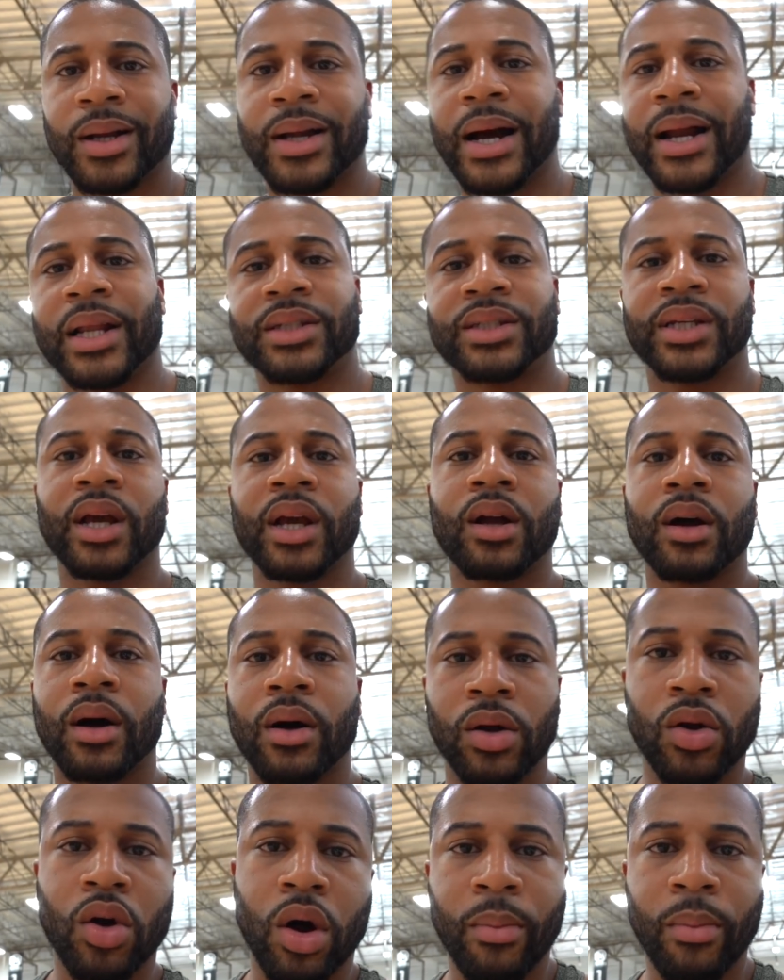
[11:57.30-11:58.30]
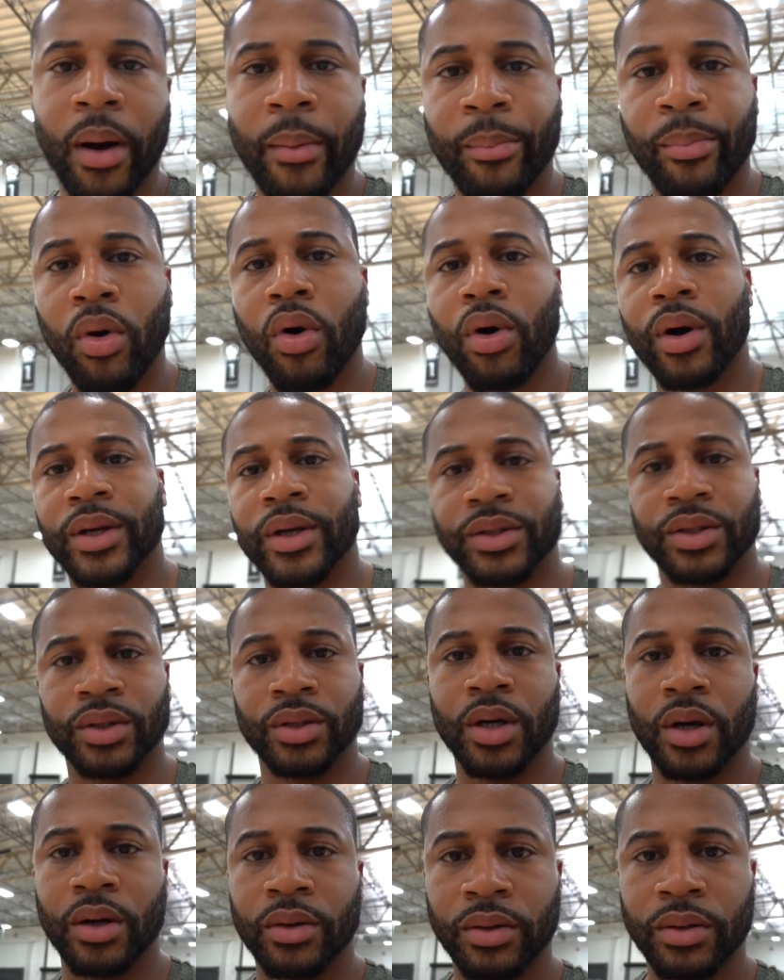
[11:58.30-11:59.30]
Gotta check on all my boys, you
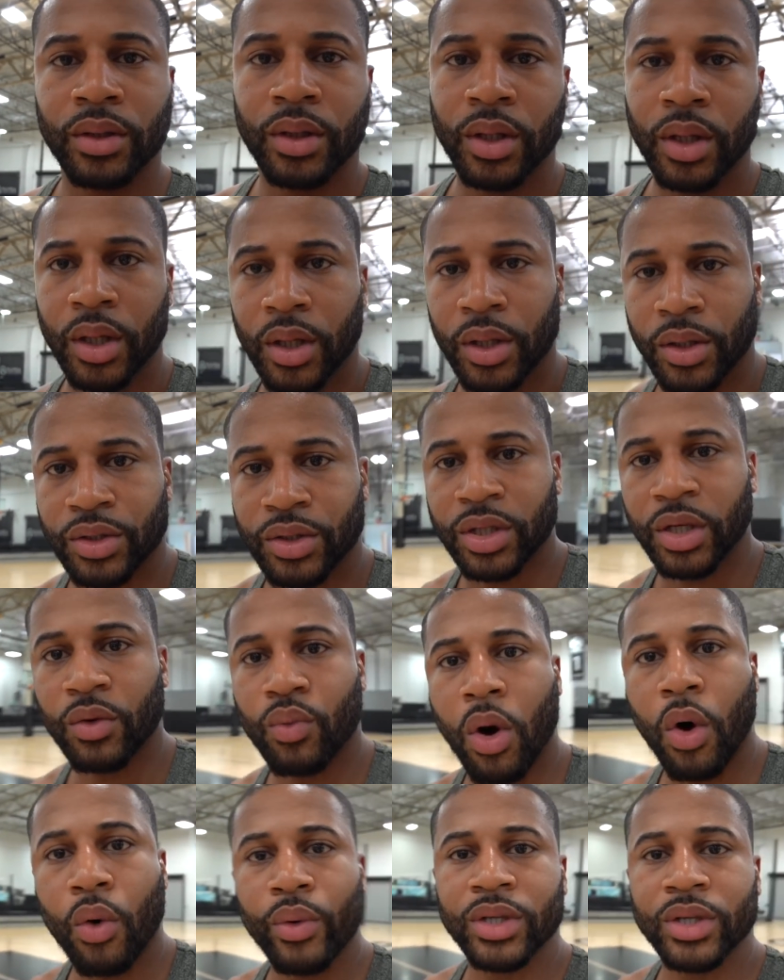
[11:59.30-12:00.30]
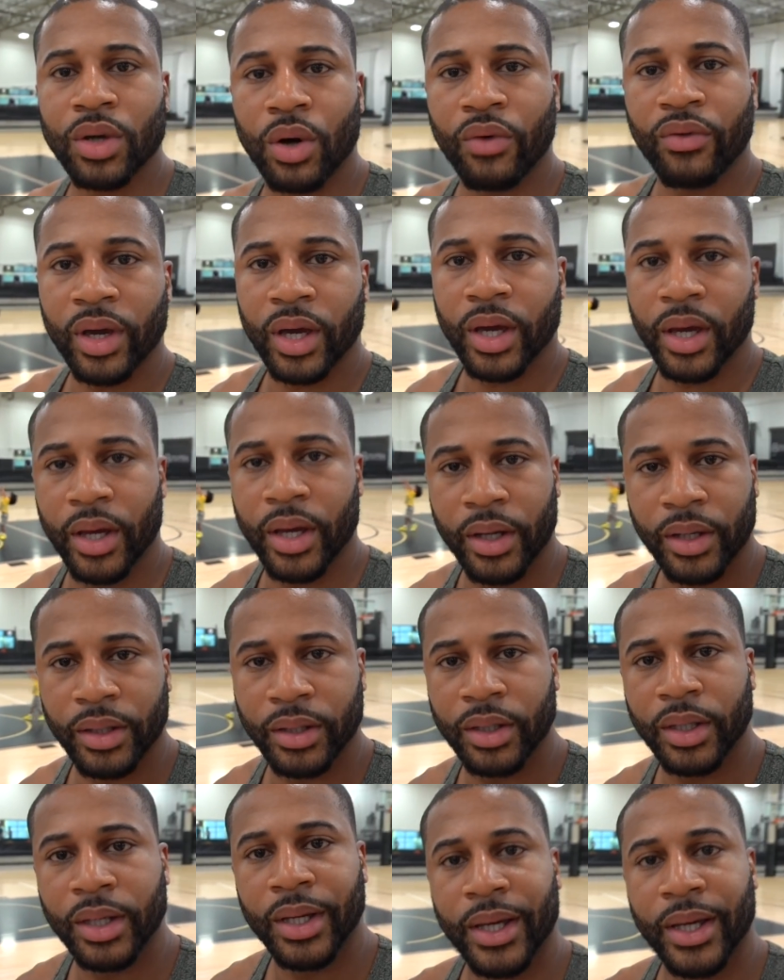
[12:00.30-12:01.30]
know? You see Wally's over here
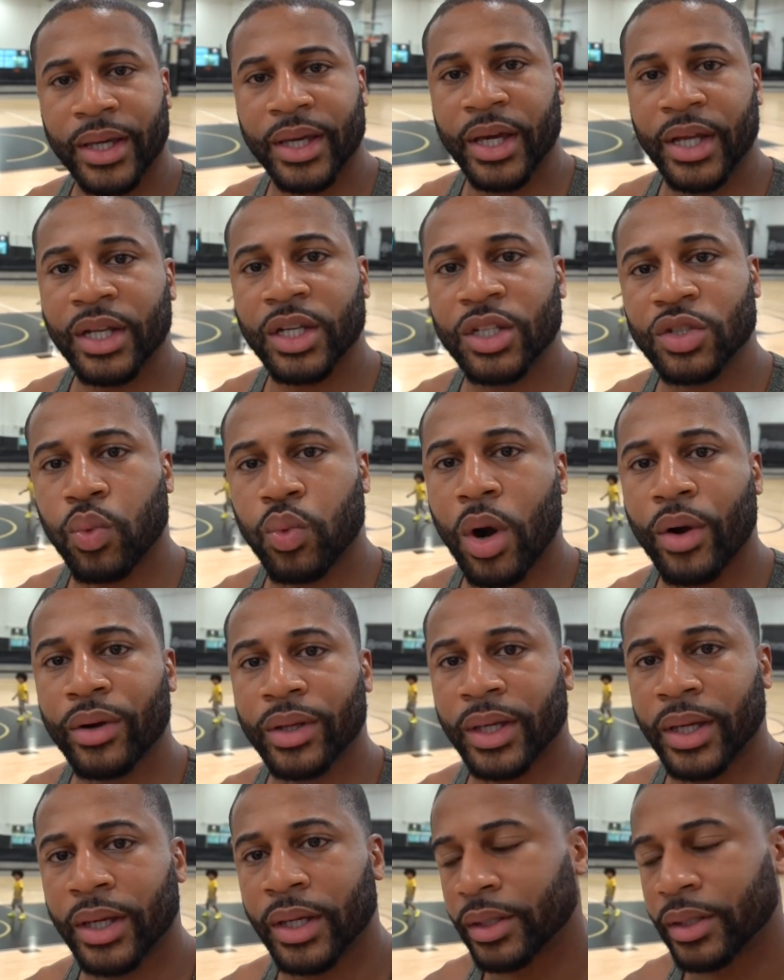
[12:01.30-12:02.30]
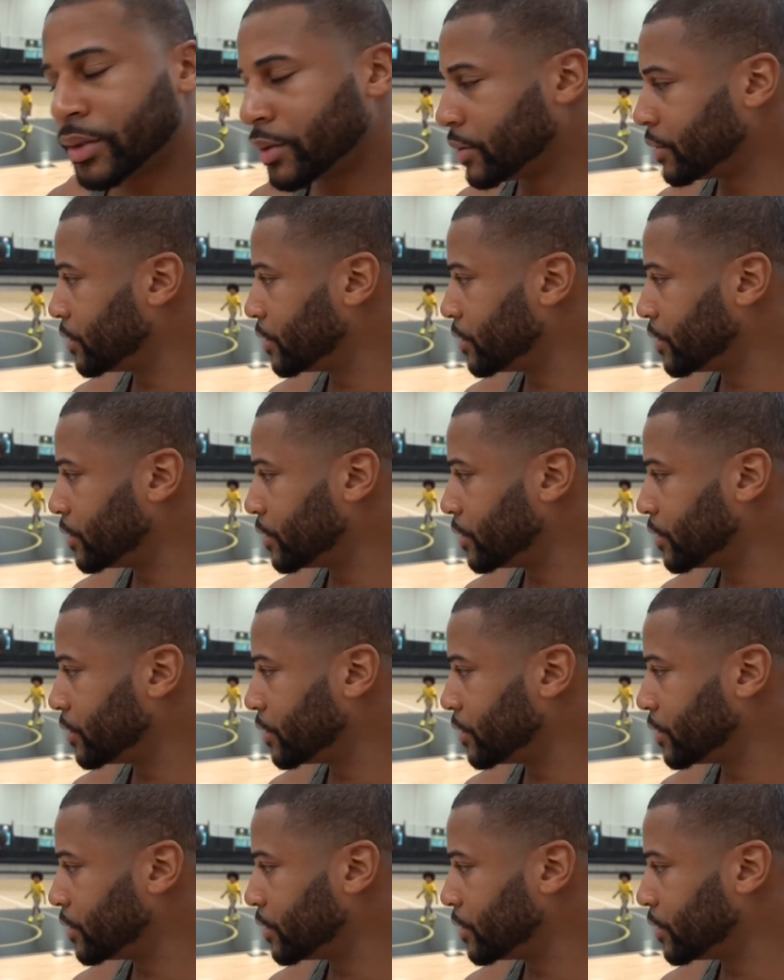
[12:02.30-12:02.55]
getting his work in.